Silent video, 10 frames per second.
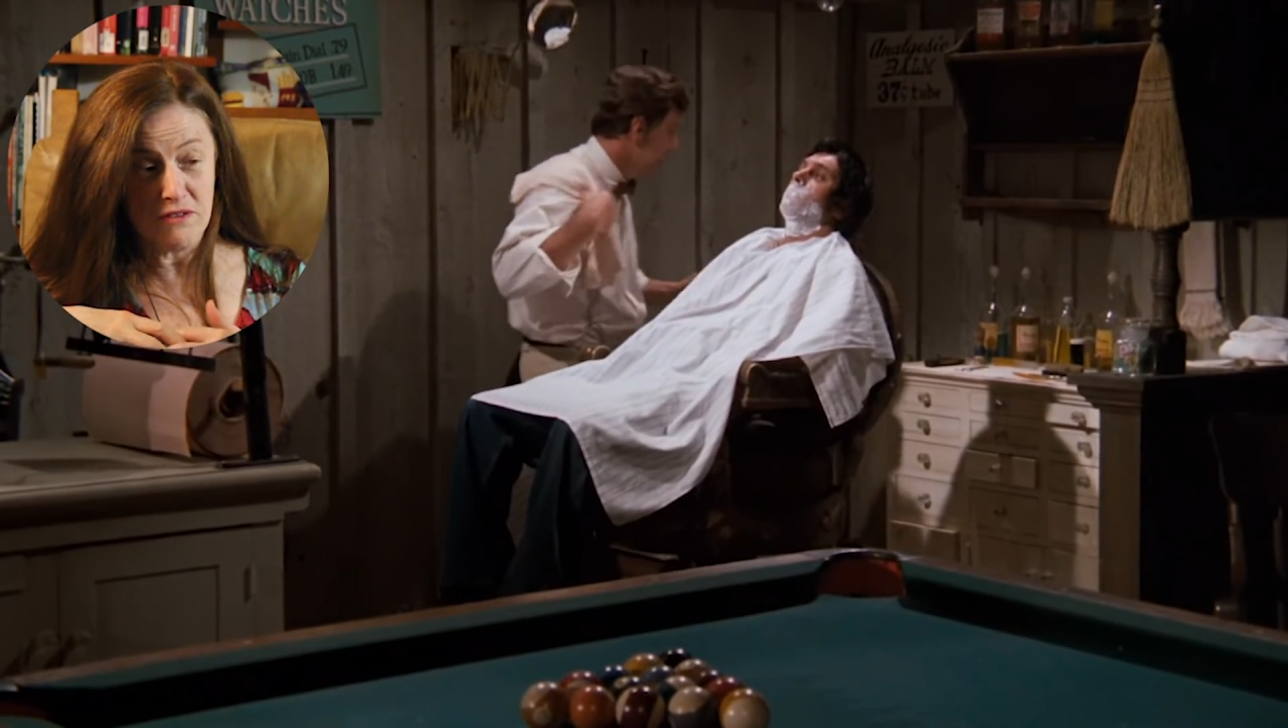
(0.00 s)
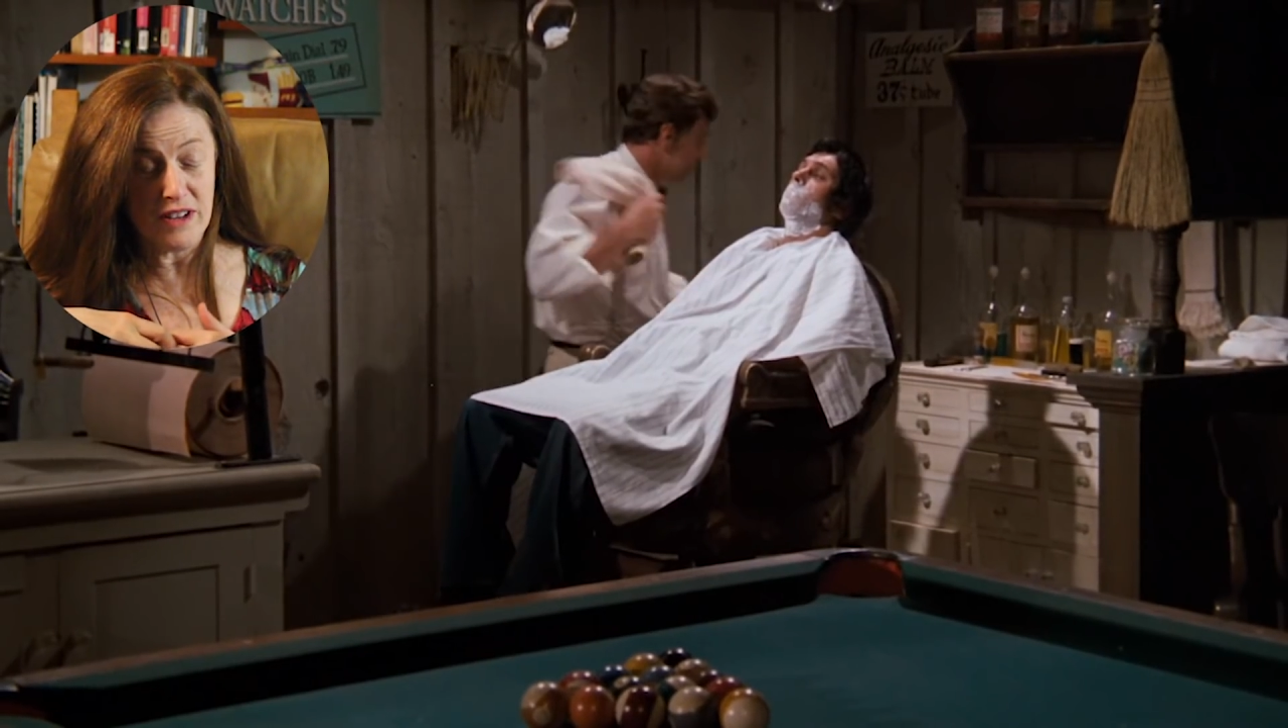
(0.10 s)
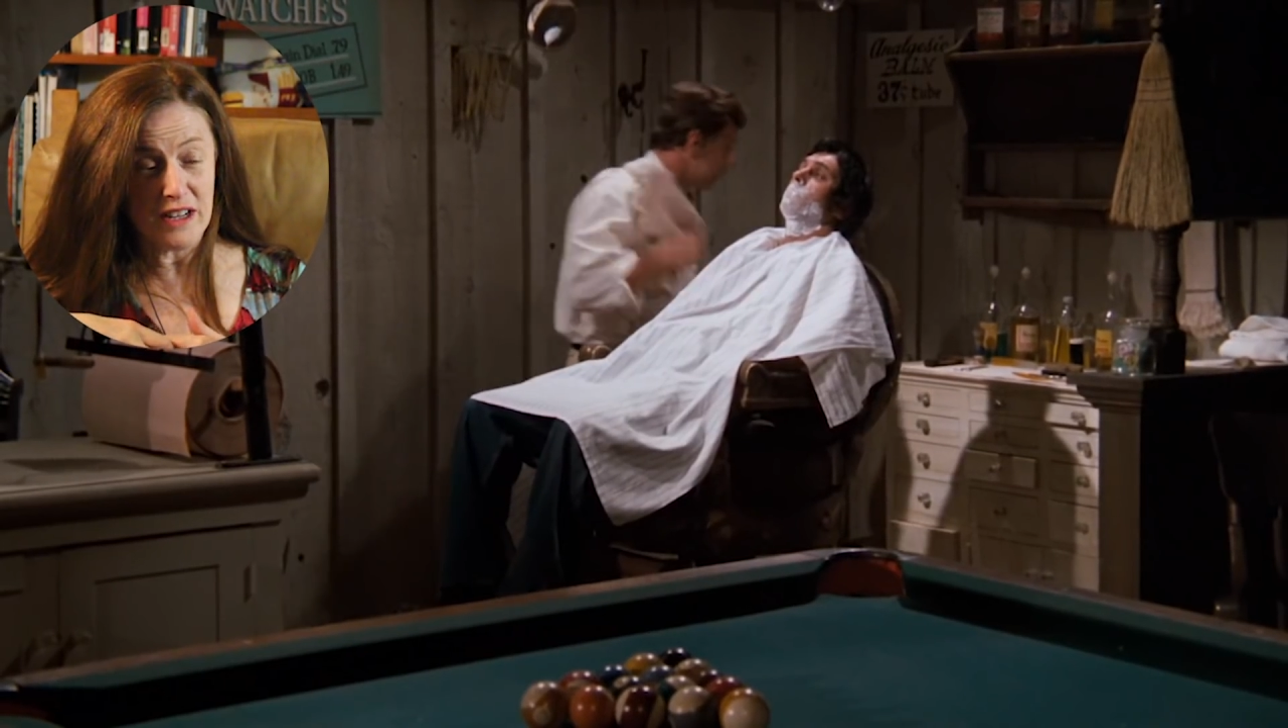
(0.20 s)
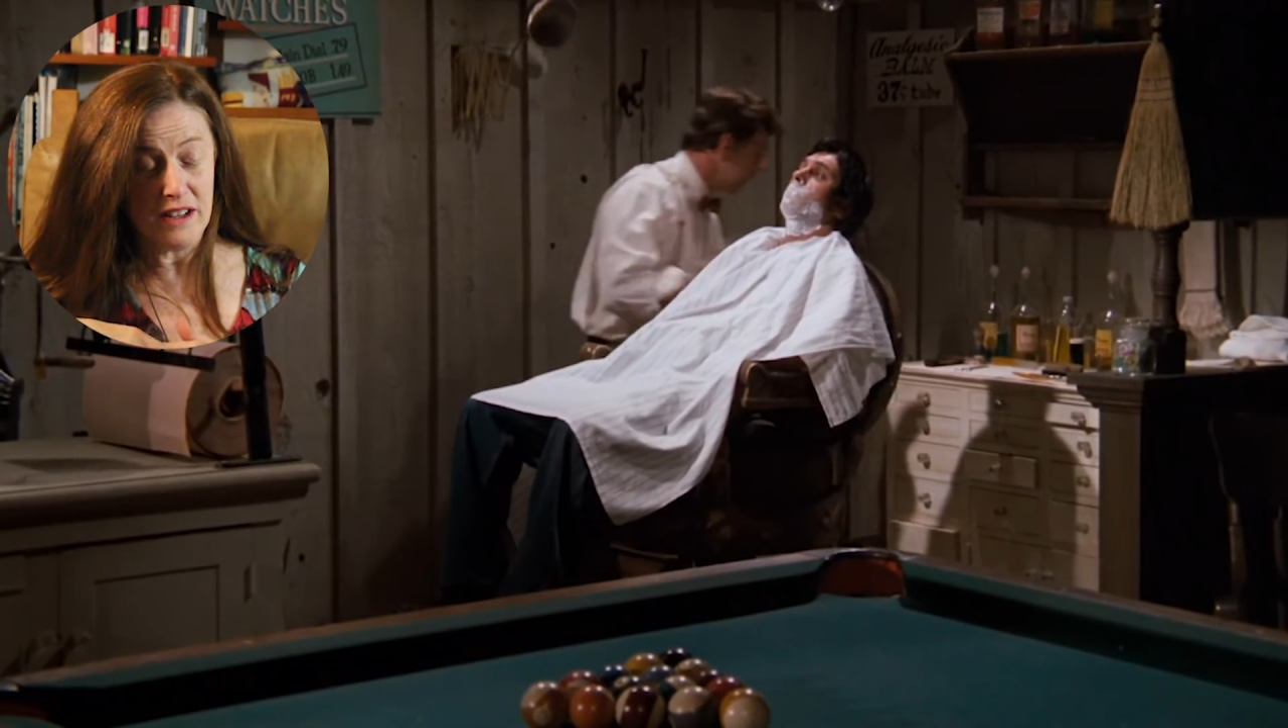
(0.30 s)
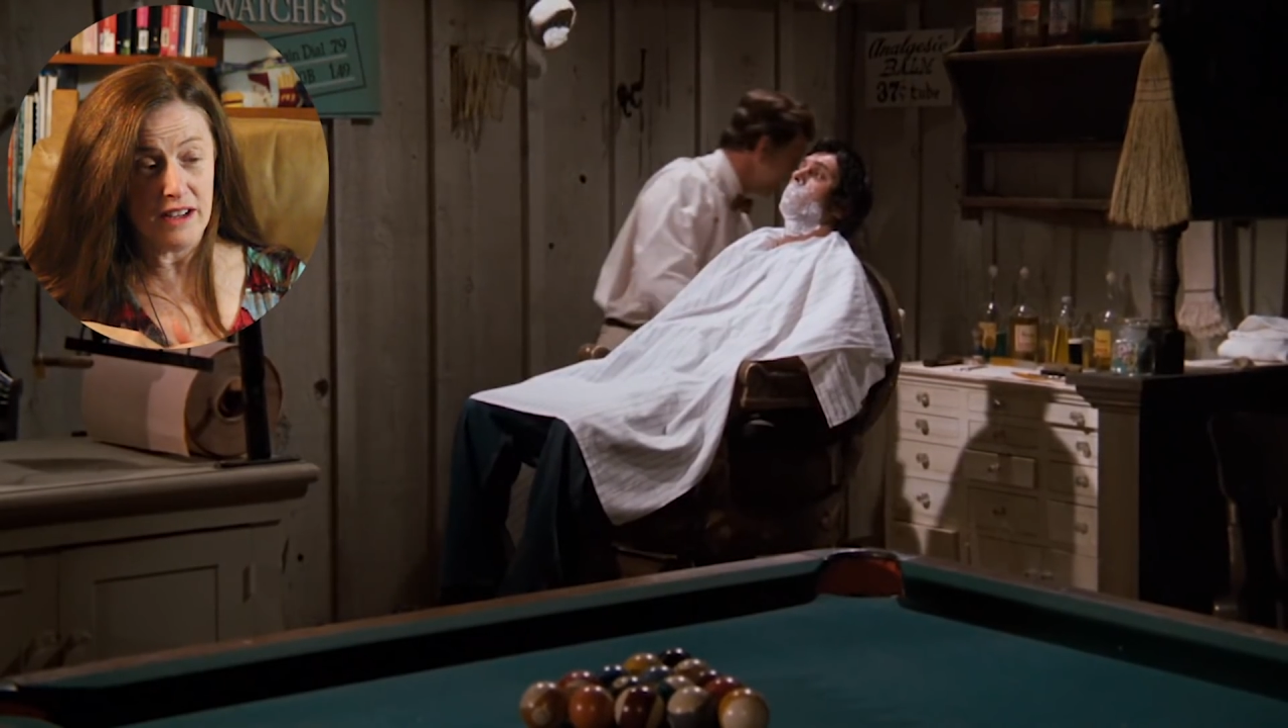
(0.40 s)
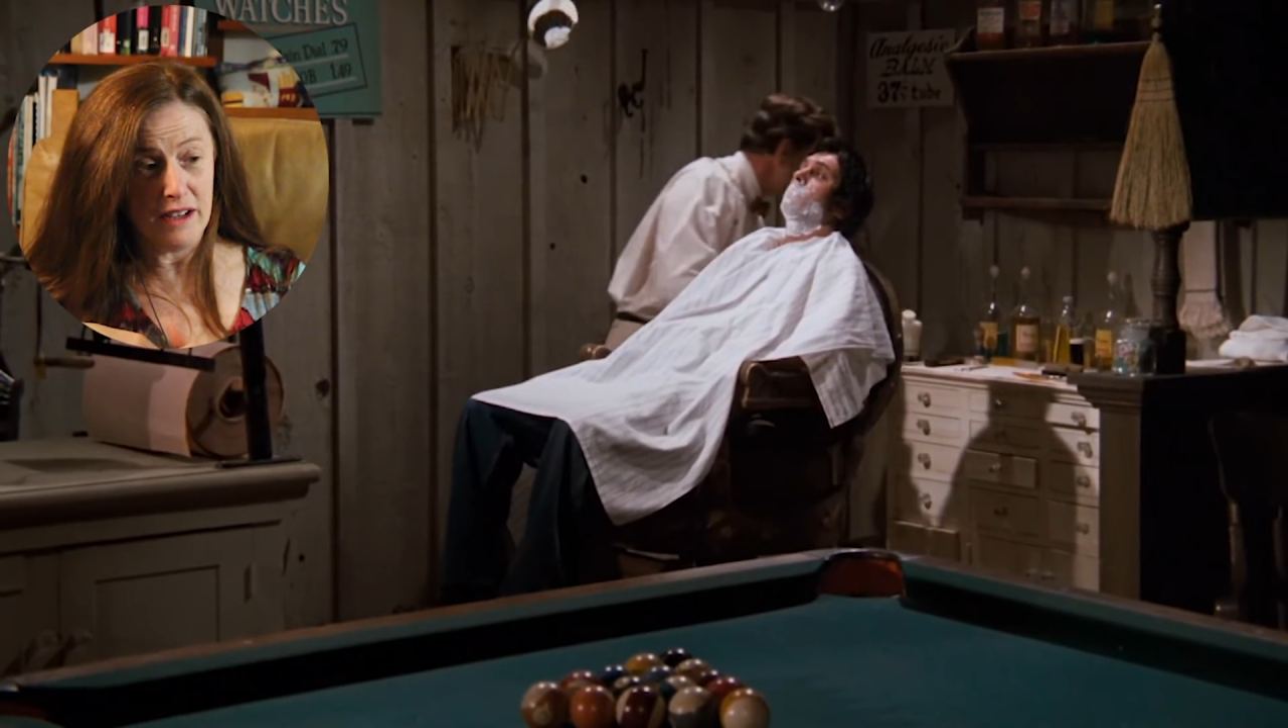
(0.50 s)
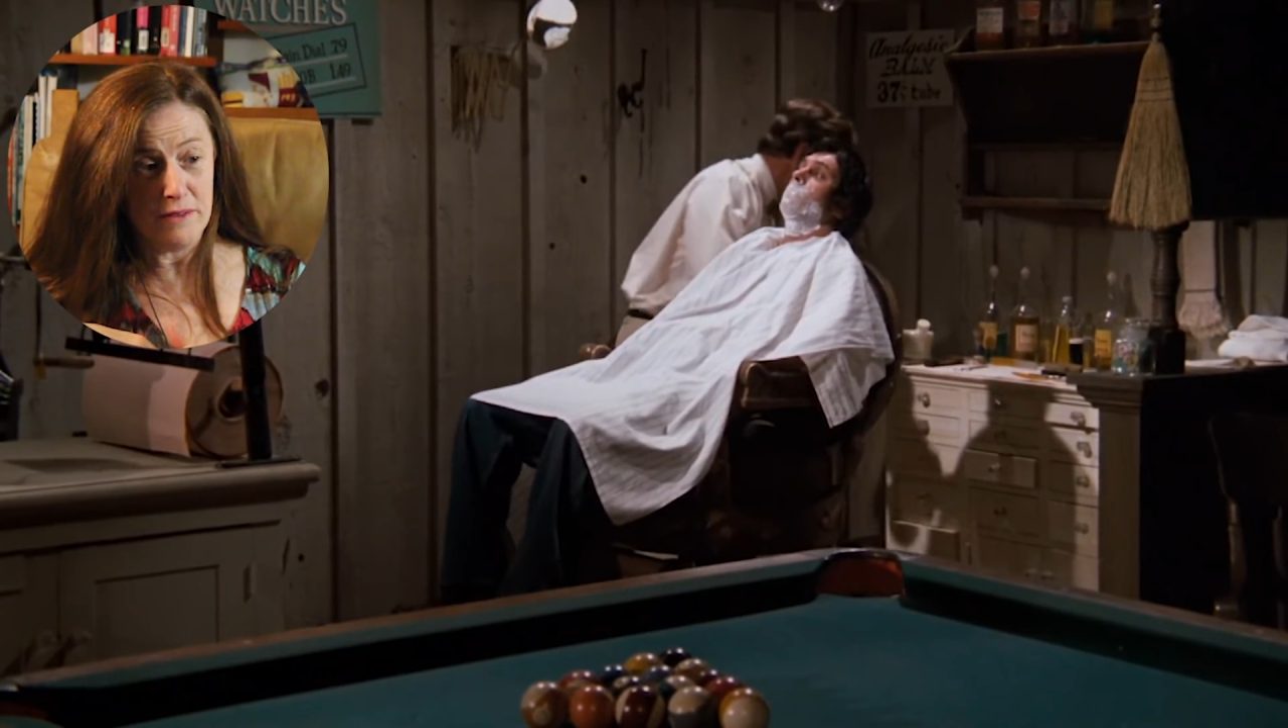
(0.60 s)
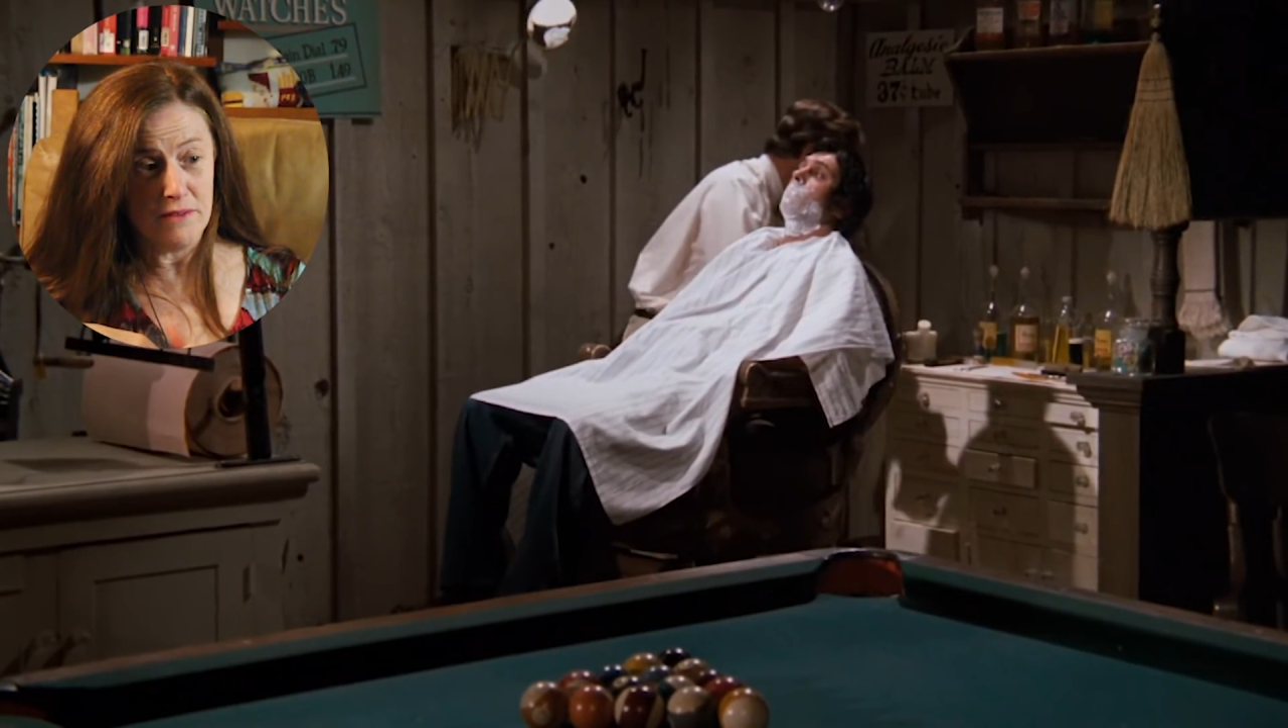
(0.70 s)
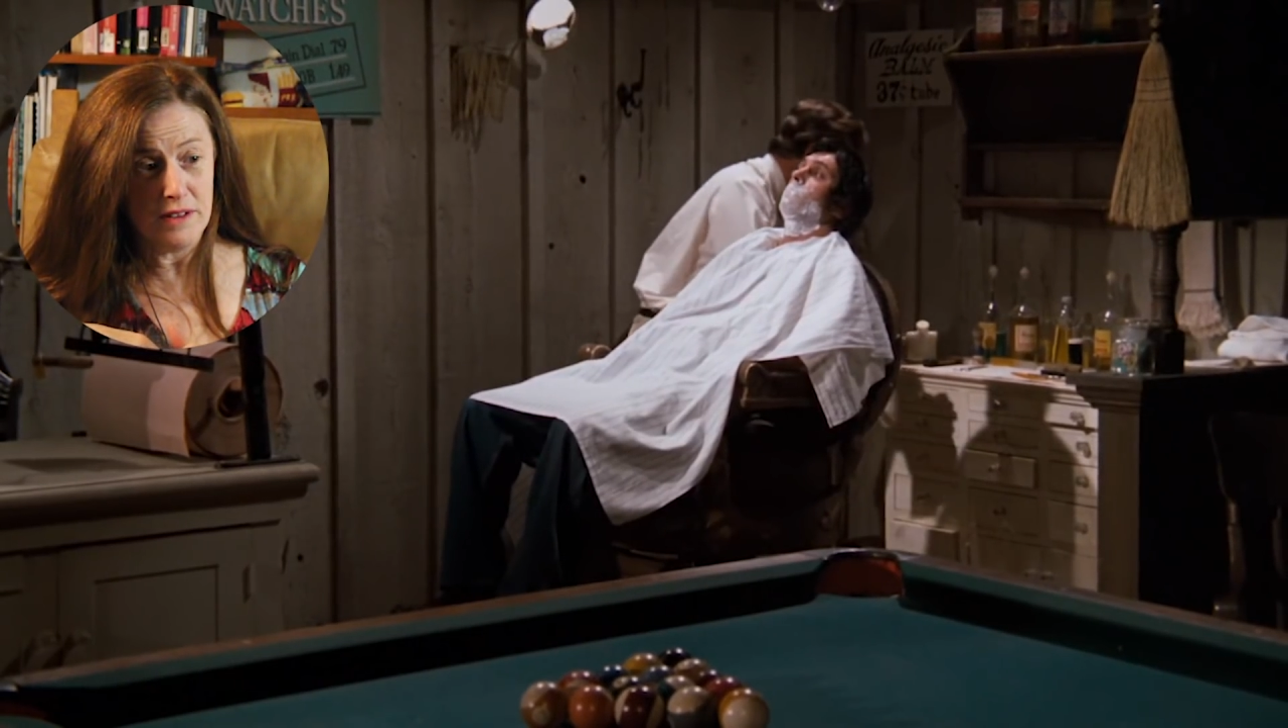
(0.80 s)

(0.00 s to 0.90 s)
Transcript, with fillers: fig, uh,